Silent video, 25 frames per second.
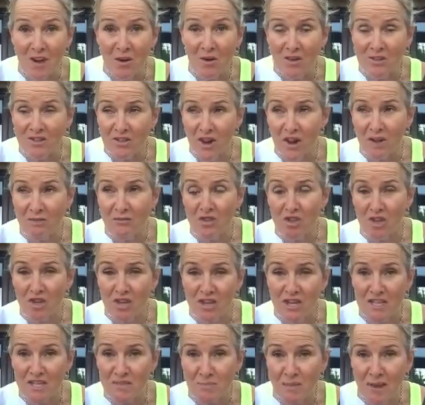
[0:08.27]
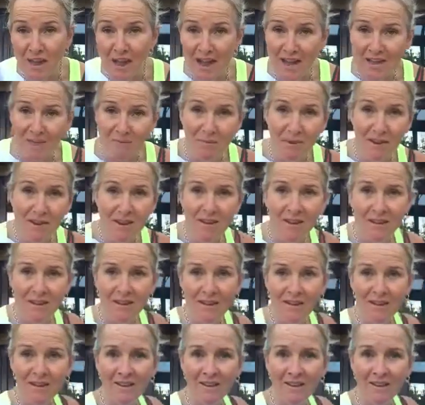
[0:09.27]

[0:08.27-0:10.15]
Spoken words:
I don't have trees behind me.